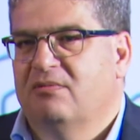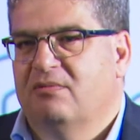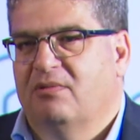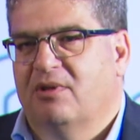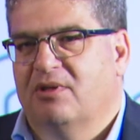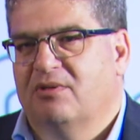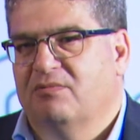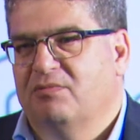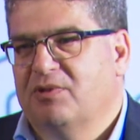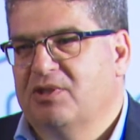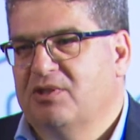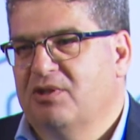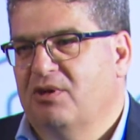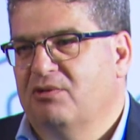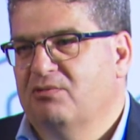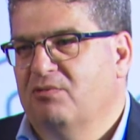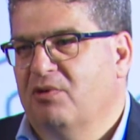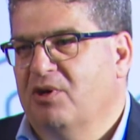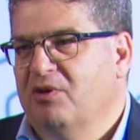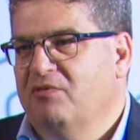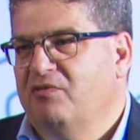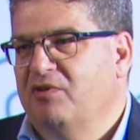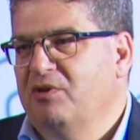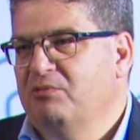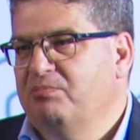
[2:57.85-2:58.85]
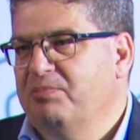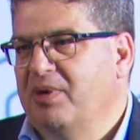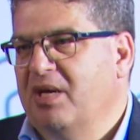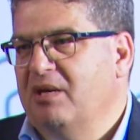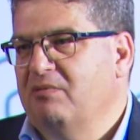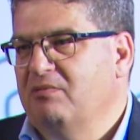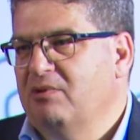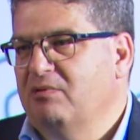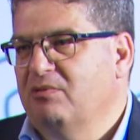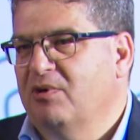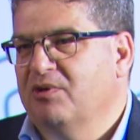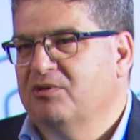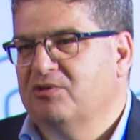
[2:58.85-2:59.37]
But we don't want to feel pain,
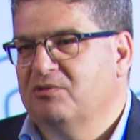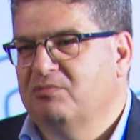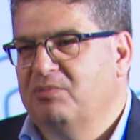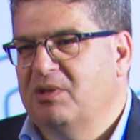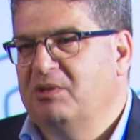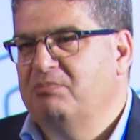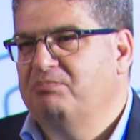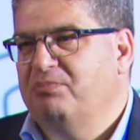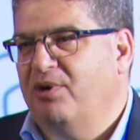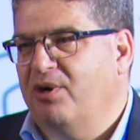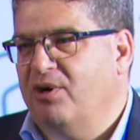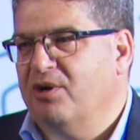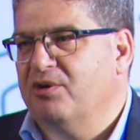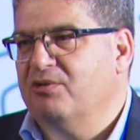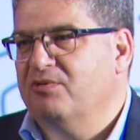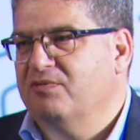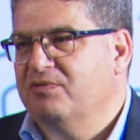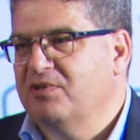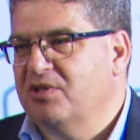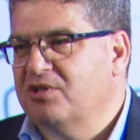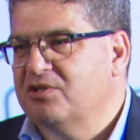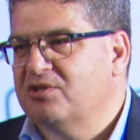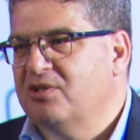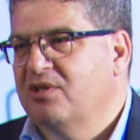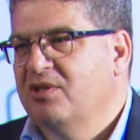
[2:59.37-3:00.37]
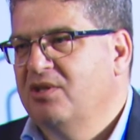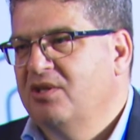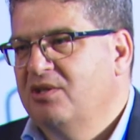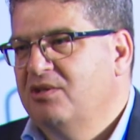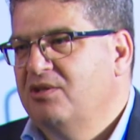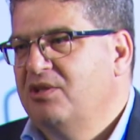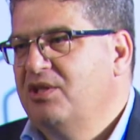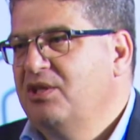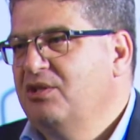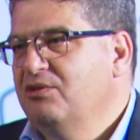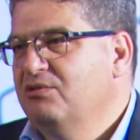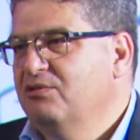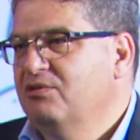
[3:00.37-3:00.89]
we want to be part of this
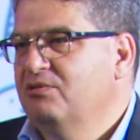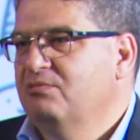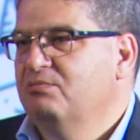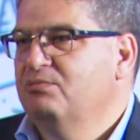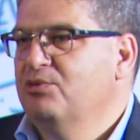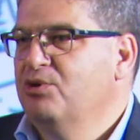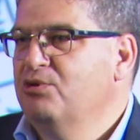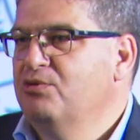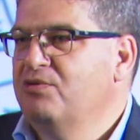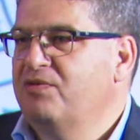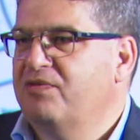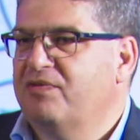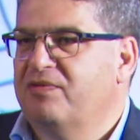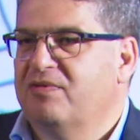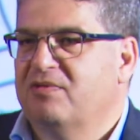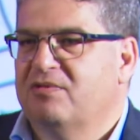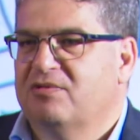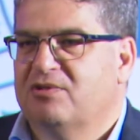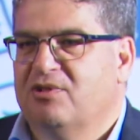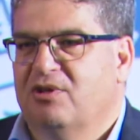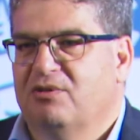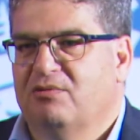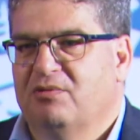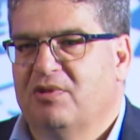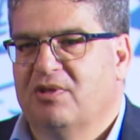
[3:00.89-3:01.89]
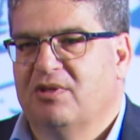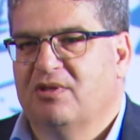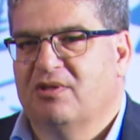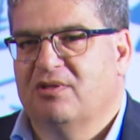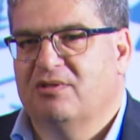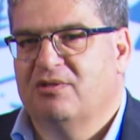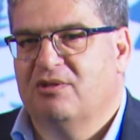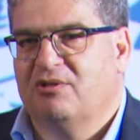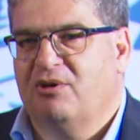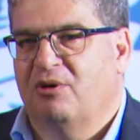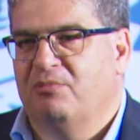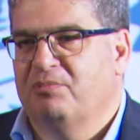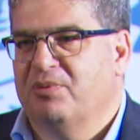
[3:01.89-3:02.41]
new move. So
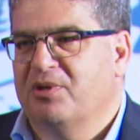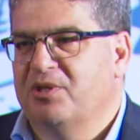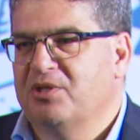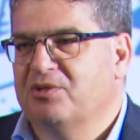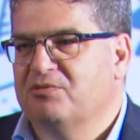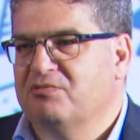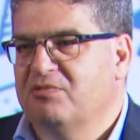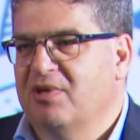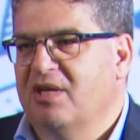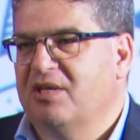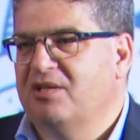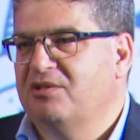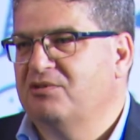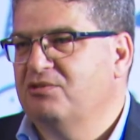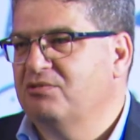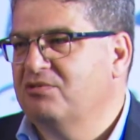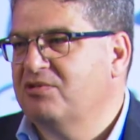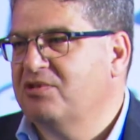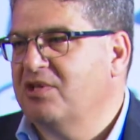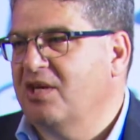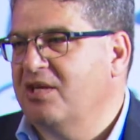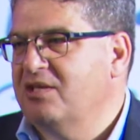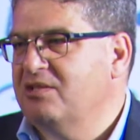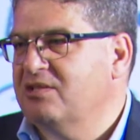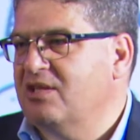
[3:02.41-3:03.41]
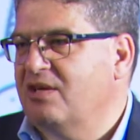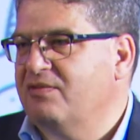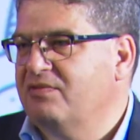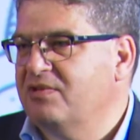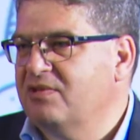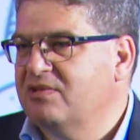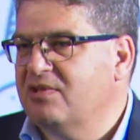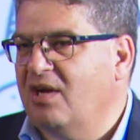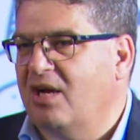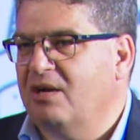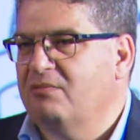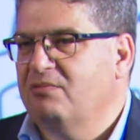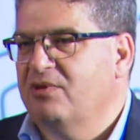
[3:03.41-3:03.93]
the company is ready to change every
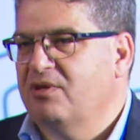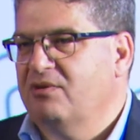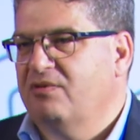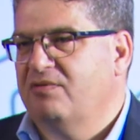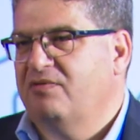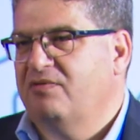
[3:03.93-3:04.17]
time. We are a